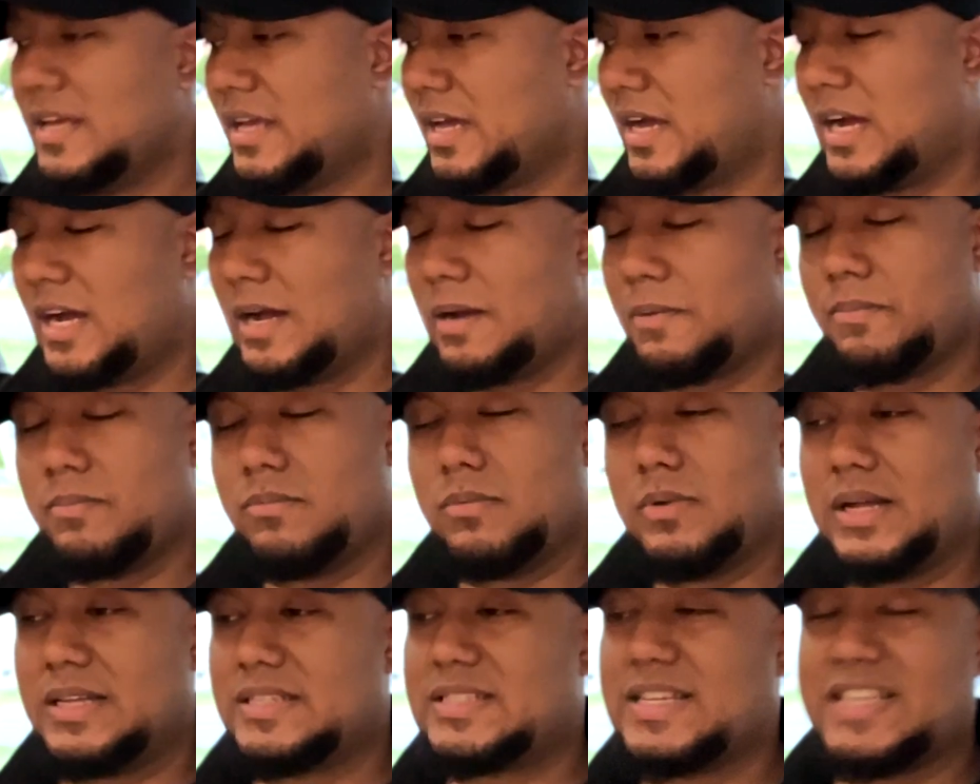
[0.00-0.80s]
Uh,
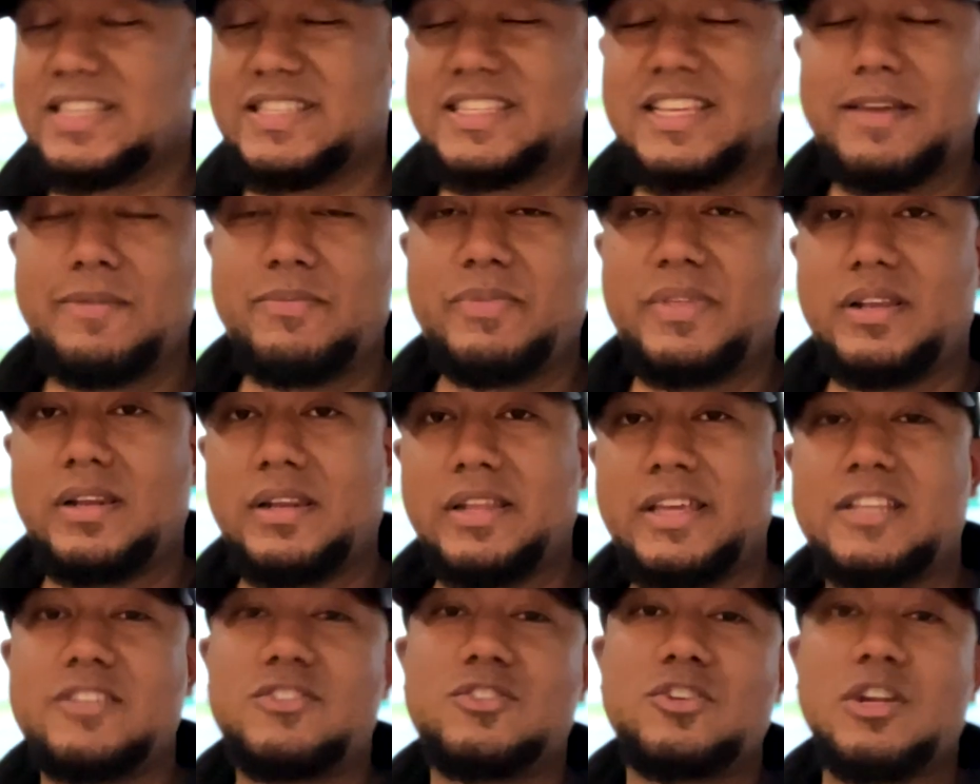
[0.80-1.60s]
as I said, the
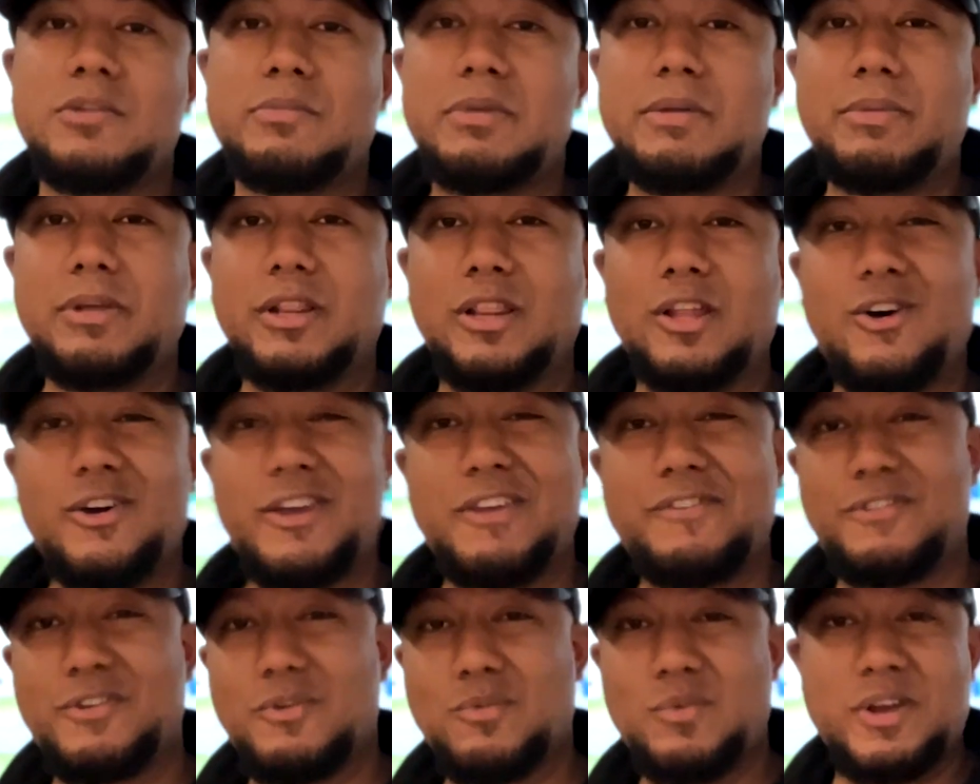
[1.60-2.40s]
link is going to be below
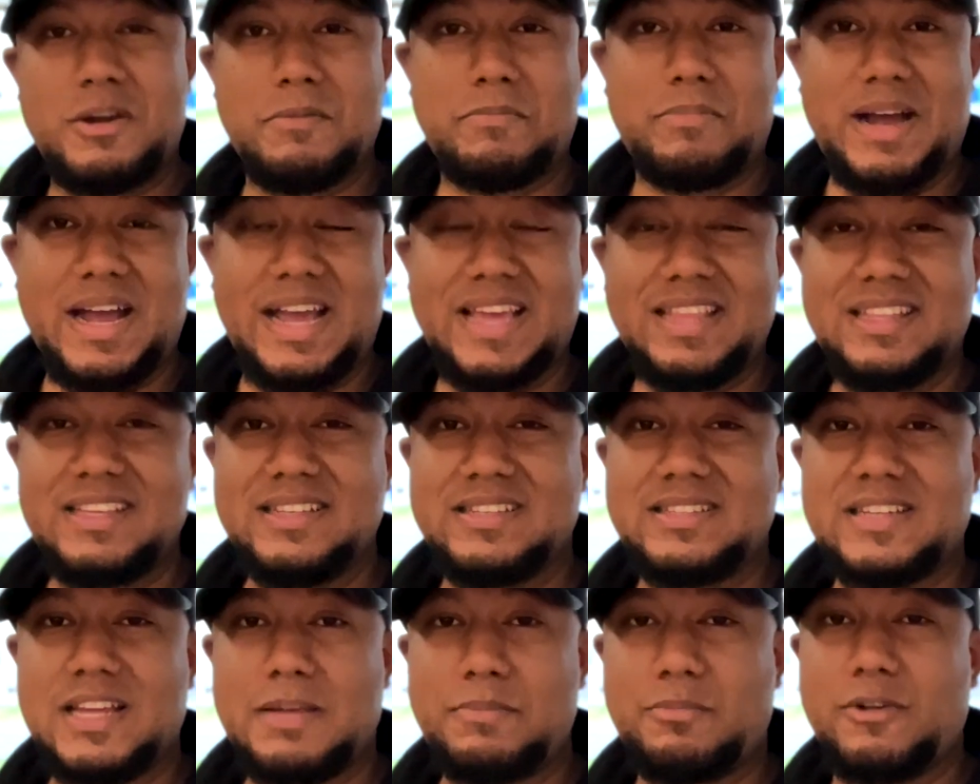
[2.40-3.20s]
if you want to buy
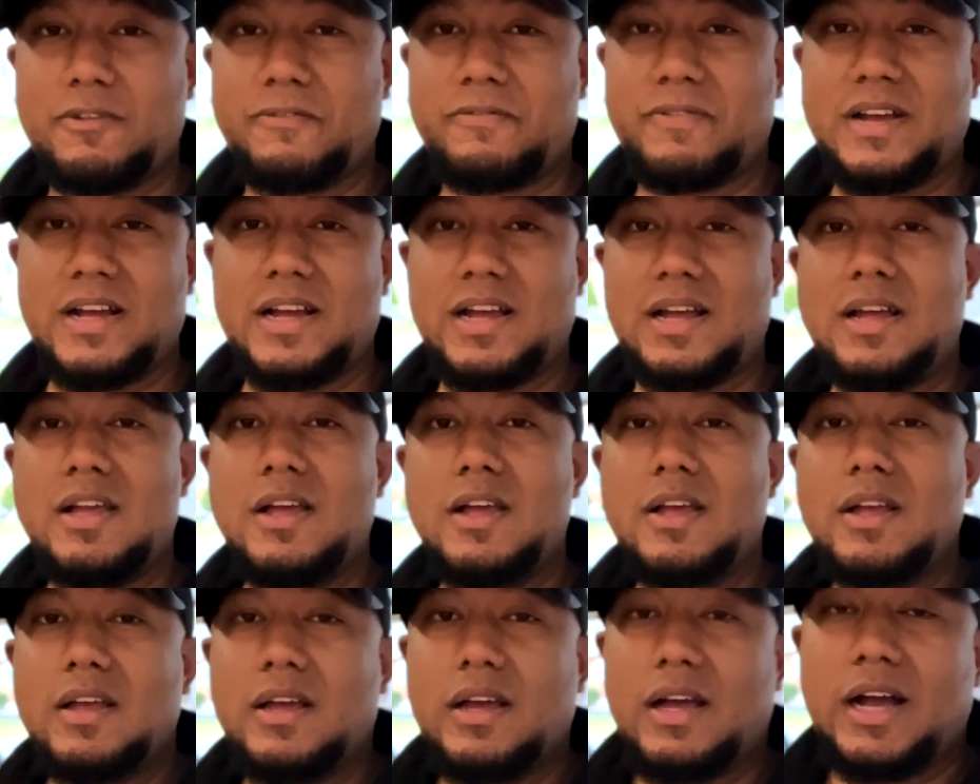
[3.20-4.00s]
this type of uh,
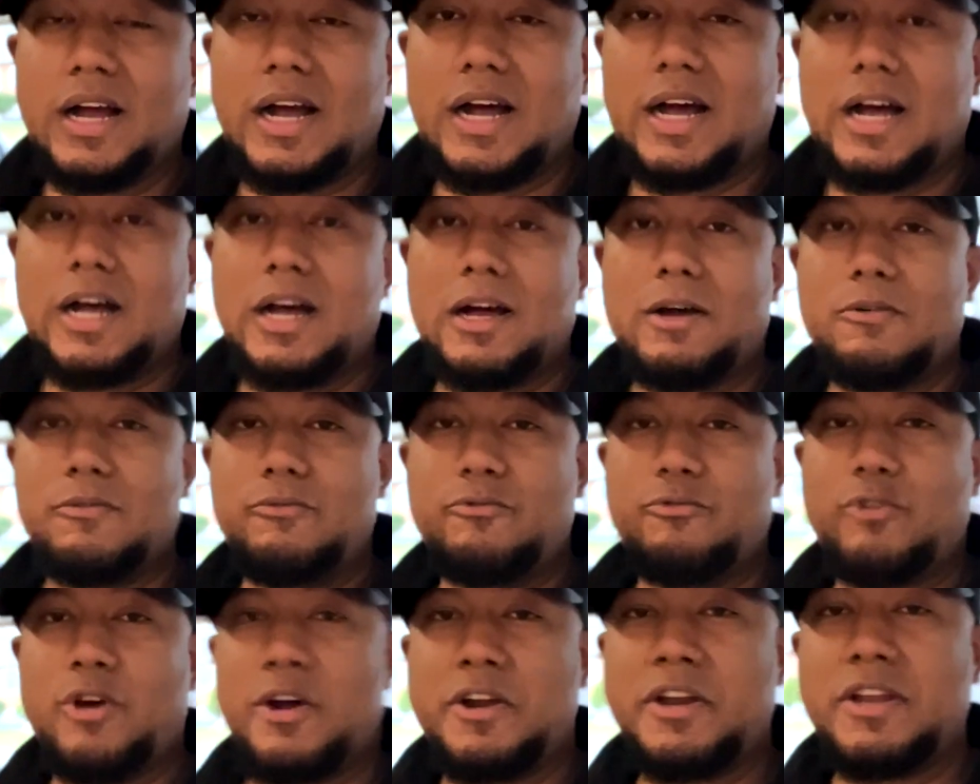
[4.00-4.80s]
uh,
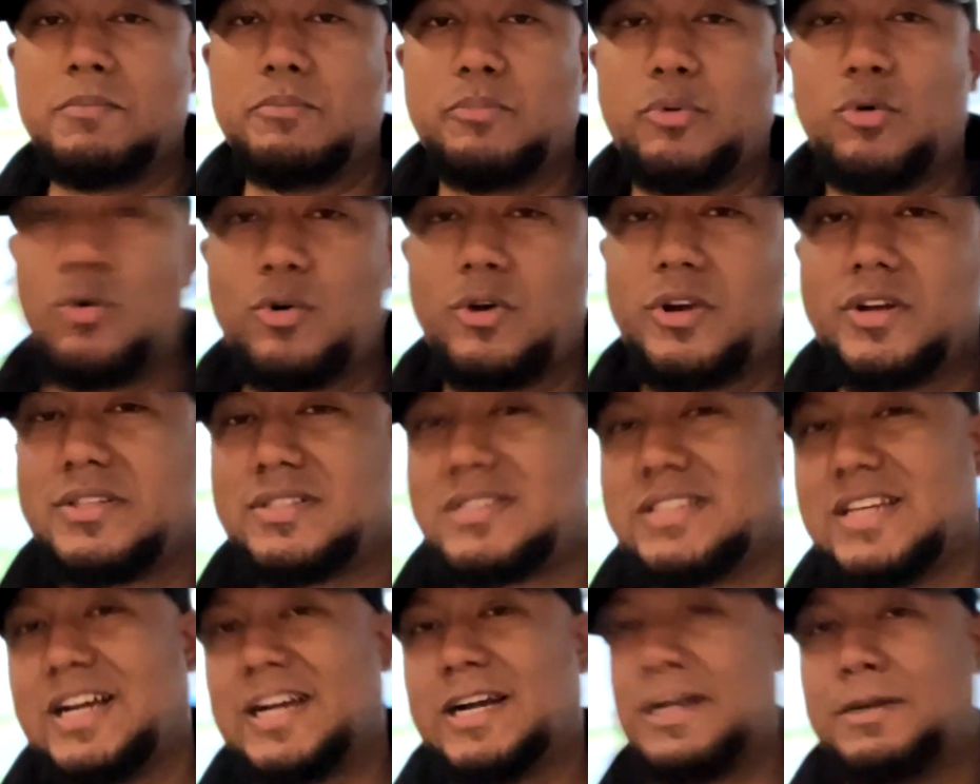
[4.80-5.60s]
running
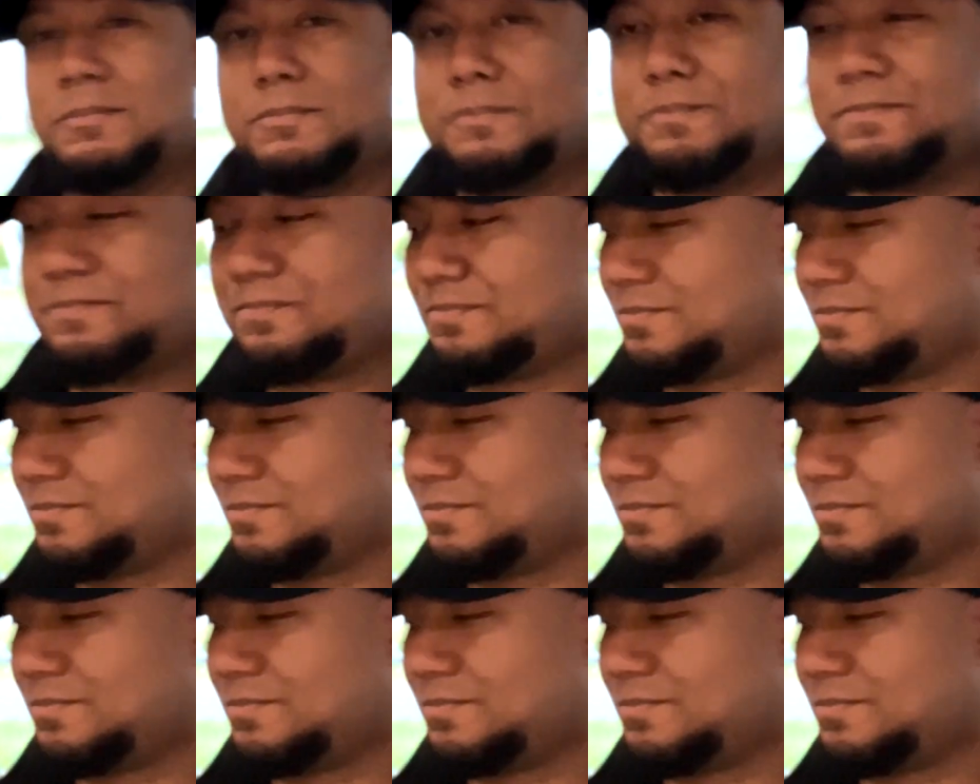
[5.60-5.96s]
boards. Um,